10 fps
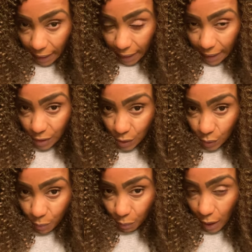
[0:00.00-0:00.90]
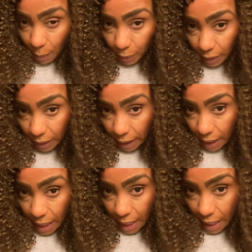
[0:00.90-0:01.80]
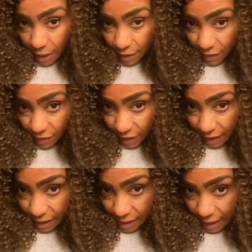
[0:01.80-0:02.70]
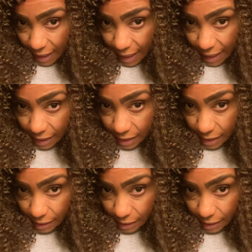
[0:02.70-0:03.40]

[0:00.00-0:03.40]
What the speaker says: I didn't do it properly. Fix that.